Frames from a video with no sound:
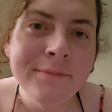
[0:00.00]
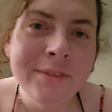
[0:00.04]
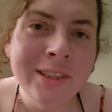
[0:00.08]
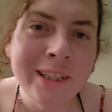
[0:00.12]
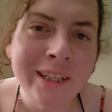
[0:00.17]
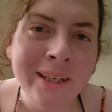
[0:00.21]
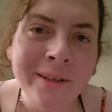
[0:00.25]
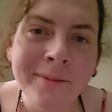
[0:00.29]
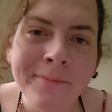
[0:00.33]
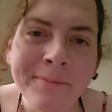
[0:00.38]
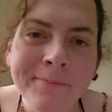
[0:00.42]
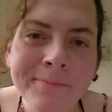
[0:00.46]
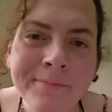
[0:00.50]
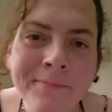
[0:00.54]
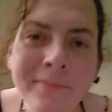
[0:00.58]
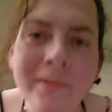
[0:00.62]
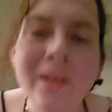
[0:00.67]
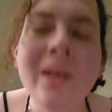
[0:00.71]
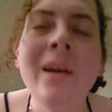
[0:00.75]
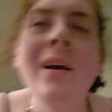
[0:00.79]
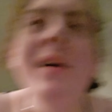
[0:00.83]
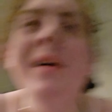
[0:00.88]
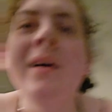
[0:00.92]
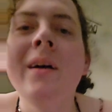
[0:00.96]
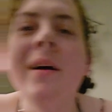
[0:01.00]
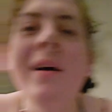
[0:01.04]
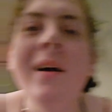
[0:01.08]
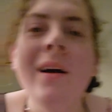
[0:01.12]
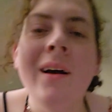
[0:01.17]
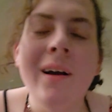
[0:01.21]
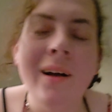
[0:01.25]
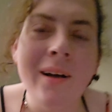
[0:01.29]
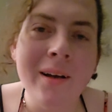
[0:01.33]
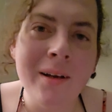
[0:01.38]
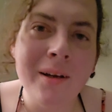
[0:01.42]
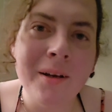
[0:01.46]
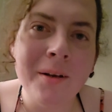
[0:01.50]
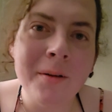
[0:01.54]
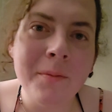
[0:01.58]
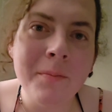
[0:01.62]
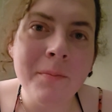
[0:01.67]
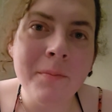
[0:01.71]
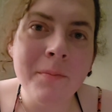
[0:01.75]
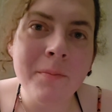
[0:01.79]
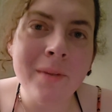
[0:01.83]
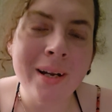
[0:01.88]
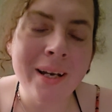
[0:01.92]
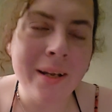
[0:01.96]
Hey,
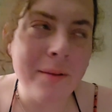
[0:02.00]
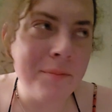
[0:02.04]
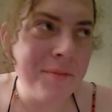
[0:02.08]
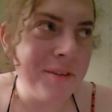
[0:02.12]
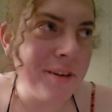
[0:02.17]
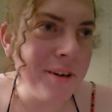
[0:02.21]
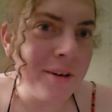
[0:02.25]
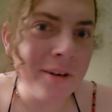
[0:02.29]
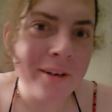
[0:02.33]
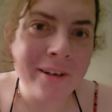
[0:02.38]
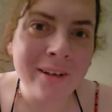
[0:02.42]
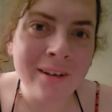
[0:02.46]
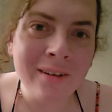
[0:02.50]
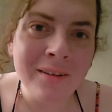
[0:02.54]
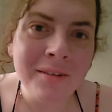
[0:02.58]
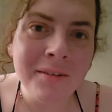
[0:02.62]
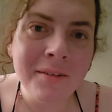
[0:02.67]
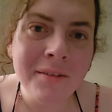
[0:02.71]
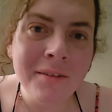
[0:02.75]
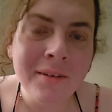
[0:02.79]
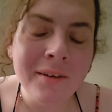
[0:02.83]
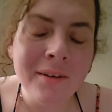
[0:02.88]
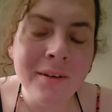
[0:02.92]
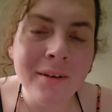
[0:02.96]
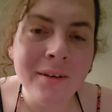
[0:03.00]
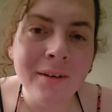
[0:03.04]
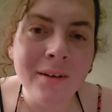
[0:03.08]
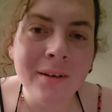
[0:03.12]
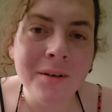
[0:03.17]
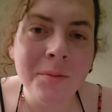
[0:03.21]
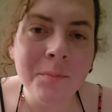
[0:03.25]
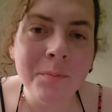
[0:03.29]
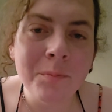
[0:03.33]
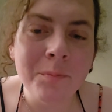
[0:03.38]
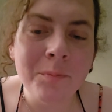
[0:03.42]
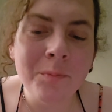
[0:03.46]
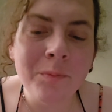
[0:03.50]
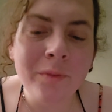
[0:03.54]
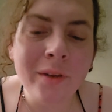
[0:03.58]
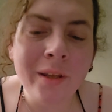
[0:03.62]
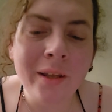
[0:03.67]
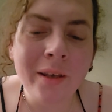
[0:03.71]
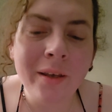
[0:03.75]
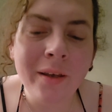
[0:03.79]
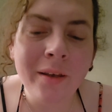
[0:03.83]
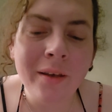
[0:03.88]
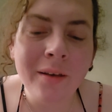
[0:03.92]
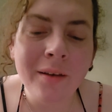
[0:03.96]
my name's Erica,
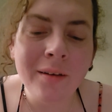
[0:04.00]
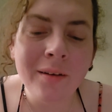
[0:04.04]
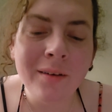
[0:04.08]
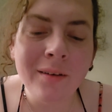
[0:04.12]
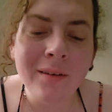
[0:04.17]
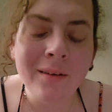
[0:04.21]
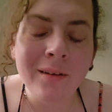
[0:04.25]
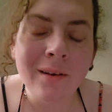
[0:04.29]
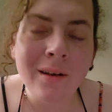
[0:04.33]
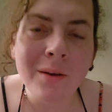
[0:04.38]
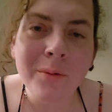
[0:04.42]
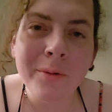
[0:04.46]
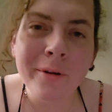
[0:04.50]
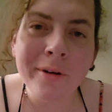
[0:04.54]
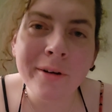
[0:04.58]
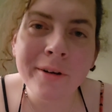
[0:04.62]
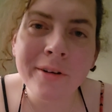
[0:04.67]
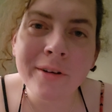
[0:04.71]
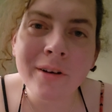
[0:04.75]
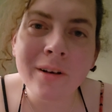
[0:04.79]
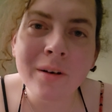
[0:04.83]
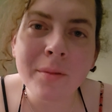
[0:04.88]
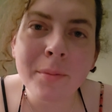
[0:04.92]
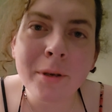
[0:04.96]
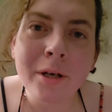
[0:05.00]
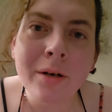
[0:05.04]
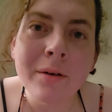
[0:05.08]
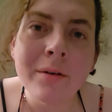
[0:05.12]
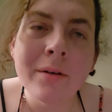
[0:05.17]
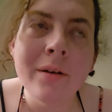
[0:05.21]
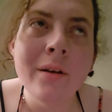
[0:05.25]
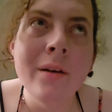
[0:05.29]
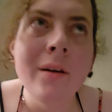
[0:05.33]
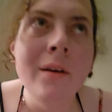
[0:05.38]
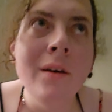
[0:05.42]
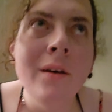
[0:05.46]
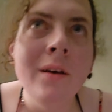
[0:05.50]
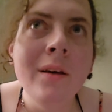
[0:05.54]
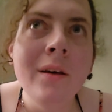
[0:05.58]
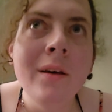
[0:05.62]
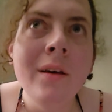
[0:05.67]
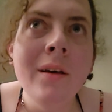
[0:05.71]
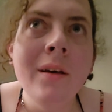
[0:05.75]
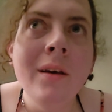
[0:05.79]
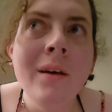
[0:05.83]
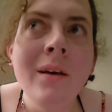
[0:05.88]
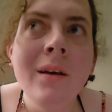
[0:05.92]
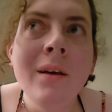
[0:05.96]
and today we're going to talk about
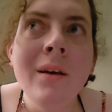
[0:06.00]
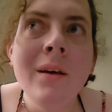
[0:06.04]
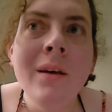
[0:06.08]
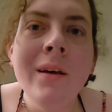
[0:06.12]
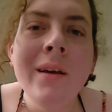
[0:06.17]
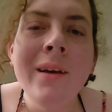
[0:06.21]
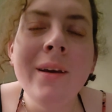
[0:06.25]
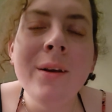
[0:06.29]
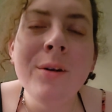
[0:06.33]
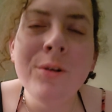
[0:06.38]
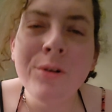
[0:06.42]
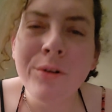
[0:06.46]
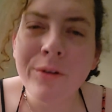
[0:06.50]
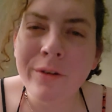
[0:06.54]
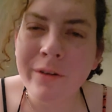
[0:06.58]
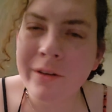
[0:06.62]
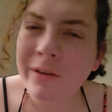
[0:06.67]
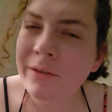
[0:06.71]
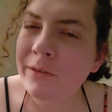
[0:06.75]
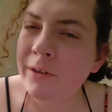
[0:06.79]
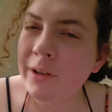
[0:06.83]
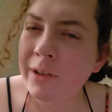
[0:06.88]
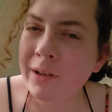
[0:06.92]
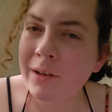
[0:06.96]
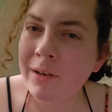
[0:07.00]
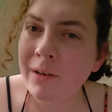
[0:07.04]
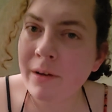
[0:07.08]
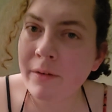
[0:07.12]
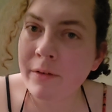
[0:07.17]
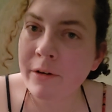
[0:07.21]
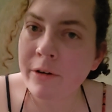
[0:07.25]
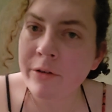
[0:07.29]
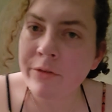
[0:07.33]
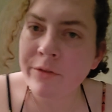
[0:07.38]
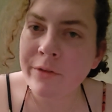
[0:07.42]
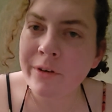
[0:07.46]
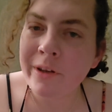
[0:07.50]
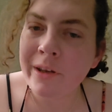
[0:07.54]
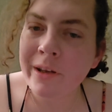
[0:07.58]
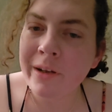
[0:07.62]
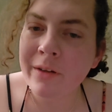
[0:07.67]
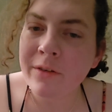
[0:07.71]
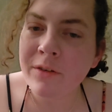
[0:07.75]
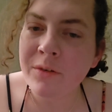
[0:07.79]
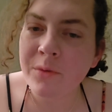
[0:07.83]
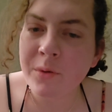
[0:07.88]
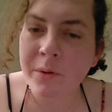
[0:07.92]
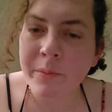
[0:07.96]
inclusivity and diversity
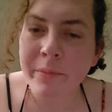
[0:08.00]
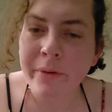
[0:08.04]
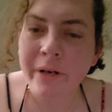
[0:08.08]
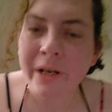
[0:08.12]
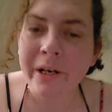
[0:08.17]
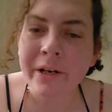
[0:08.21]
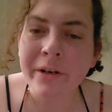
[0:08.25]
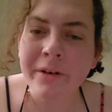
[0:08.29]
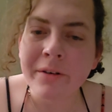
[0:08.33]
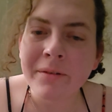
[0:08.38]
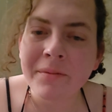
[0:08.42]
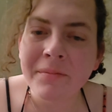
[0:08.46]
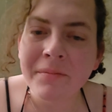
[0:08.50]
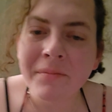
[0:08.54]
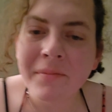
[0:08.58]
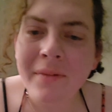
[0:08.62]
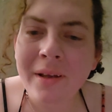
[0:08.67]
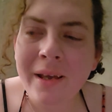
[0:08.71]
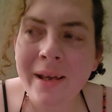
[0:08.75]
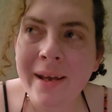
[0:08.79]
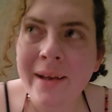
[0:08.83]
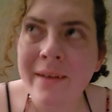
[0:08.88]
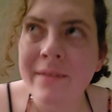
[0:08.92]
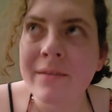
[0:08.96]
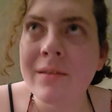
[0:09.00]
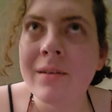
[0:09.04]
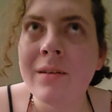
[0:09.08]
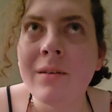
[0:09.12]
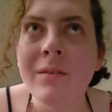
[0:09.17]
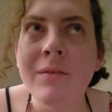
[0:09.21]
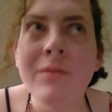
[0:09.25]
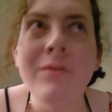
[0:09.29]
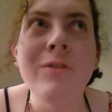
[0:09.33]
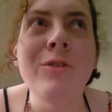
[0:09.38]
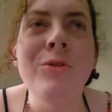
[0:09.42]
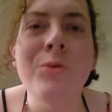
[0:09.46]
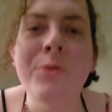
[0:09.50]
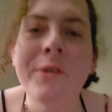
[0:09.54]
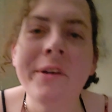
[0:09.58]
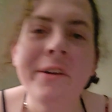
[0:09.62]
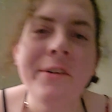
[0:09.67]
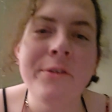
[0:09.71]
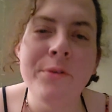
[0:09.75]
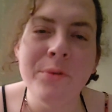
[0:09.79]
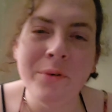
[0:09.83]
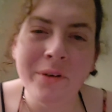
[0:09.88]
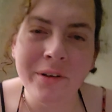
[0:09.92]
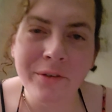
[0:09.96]
at Sweetbriar as of
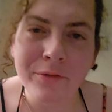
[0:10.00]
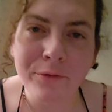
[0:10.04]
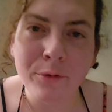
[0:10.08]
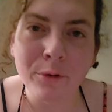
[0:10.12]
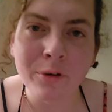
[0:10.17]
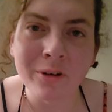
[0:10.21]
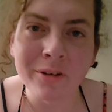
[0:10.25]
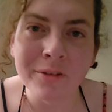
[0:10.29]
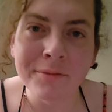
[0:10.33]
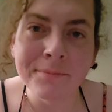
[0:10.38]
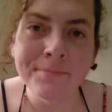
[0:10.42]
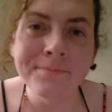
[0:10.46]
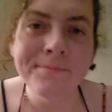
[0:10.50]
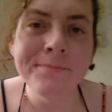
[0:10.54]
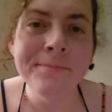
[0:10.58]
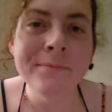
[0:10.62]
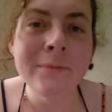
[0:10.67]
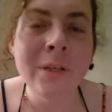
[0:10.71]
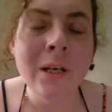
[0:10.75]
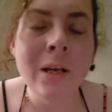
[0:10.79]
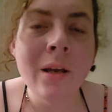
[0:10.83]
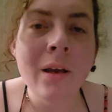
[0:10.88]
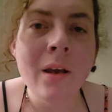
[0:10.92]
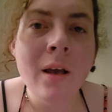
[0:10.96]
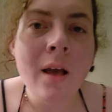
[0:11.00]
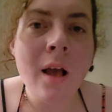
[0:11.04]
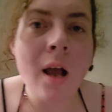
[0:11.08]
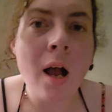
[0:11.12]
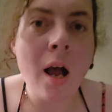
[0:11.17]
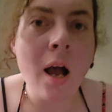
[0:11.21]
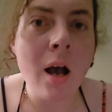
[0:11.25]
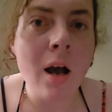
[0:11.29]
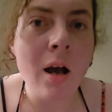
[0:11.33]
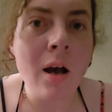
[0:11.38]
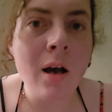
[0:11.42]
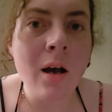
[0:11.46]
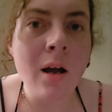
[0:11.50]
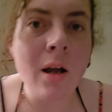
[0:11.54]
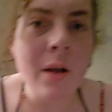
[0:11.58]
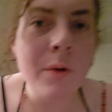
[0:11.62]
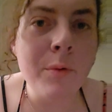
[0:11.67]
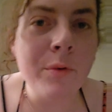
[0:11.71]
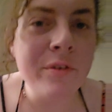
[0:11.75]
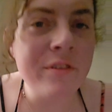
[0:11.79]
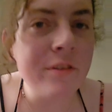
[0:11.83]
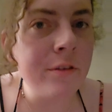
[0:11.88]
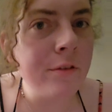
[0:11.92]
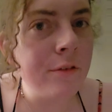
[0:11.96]
2024. I
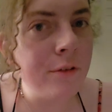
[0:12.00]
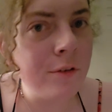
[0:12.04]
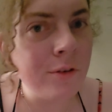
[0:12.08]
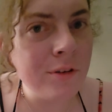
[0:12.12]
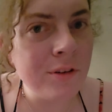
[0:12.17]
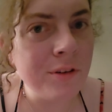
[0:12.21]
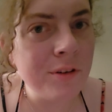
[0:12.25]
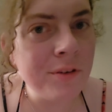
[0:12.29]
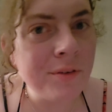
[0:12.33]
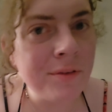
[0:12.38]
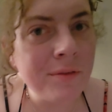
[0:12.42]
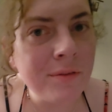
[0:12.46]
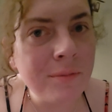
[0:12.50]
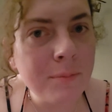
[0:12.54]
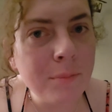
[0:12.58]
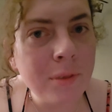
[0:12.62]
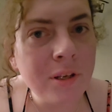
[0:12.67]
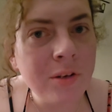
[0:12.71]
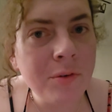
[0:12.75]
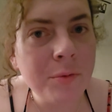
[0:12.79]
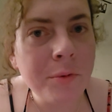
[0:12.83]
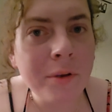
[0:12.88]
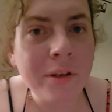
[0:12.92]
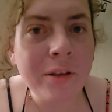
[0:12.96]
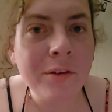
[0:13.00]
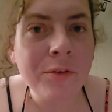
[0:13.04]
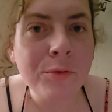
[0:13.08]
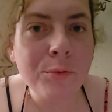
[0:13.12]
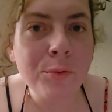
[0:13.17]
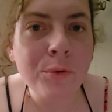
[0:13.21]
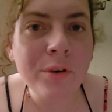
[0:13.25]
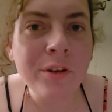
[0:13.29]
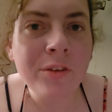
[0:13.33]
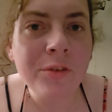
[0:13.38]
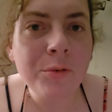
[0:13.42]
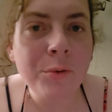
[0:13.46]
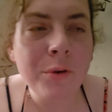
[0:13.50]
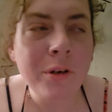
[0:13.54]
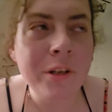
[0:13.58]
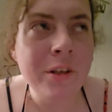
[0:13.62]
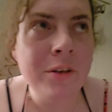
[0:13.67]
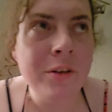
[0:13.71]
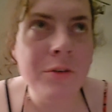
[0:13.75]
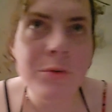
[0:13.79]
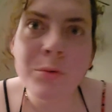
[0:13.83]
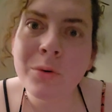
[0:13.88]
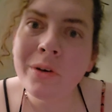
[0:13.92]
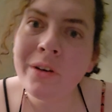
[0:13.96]
was a student between 2020
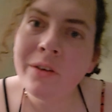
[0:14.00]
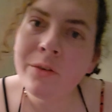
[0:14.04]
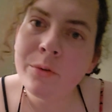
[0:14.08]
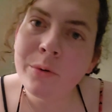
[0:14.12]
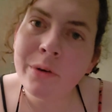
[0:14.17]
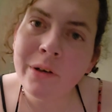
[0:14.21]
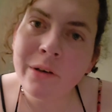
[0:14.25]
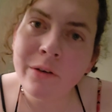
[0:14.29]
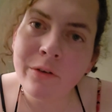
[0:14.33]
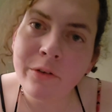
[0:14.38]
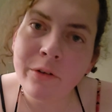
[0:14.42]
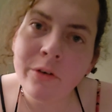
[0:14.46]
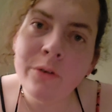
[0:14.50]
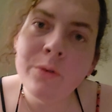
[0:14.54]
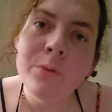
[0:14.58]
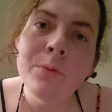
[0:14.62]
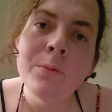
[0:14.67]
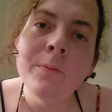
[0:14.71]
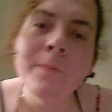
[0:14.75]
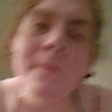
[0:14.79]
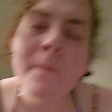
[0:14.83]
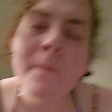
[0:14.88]
and 2022.